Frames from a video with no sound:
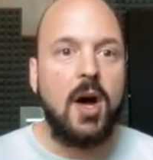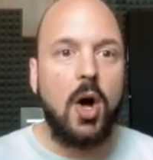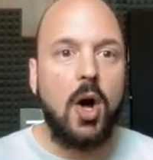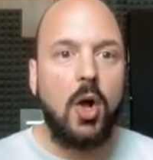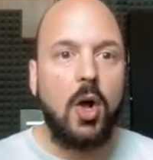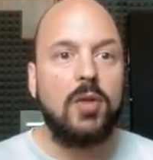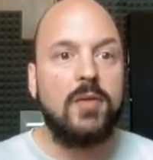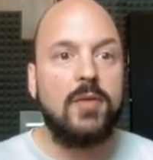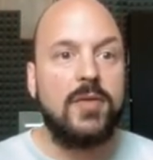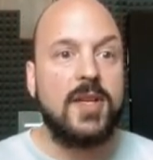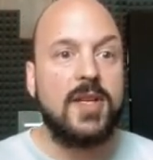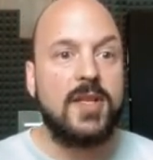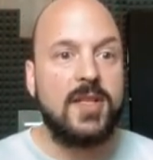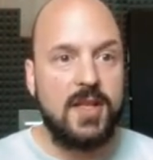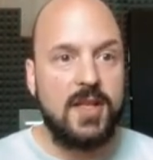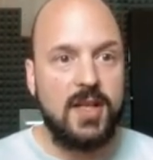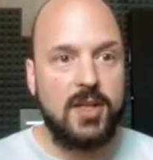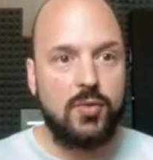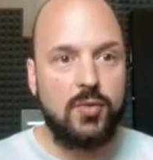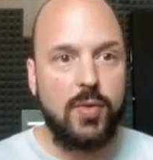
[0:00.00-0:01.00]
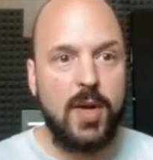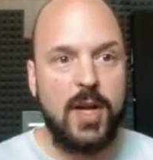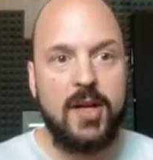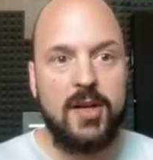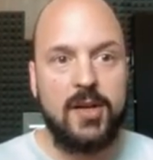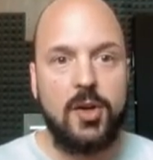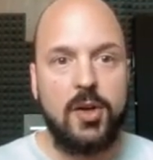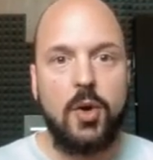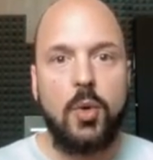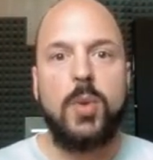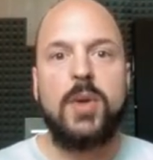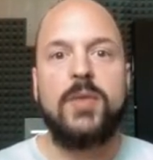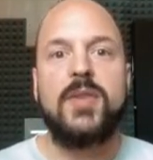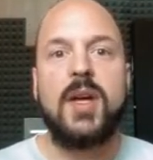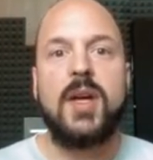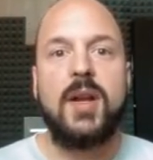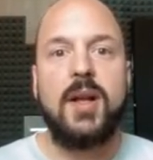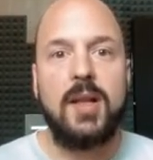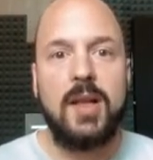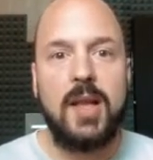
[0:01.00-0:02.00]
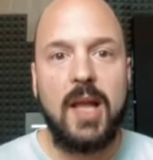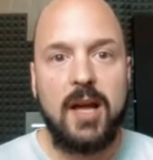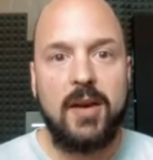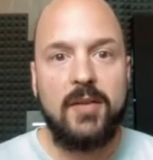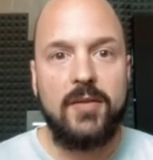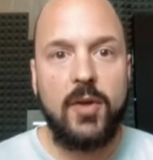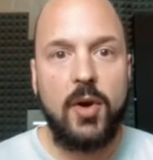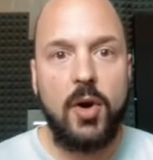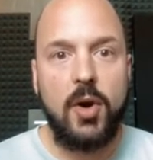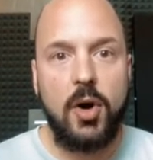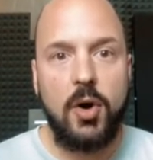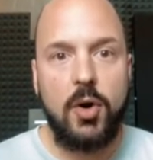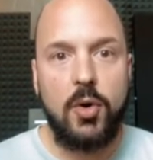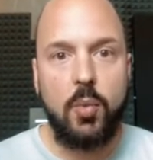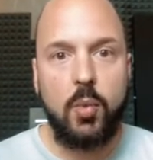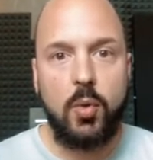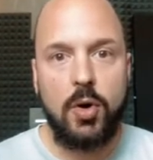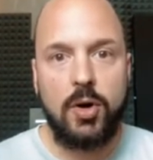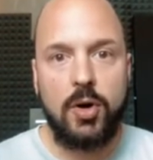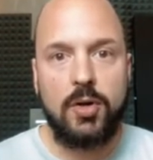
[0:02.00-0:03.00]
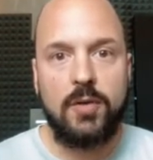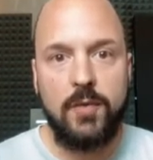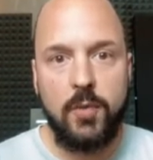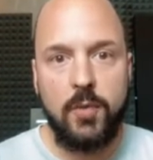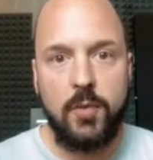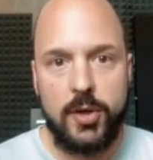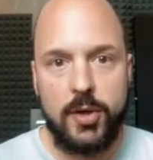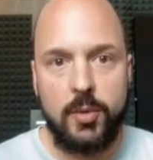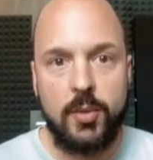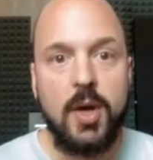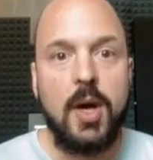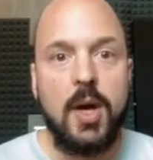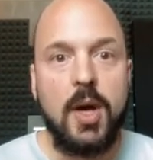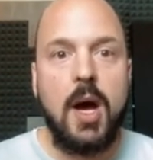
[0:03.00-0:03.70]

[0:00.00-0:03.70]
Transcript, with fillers: All of this is ready to go. We've done a lot of the hard work for you.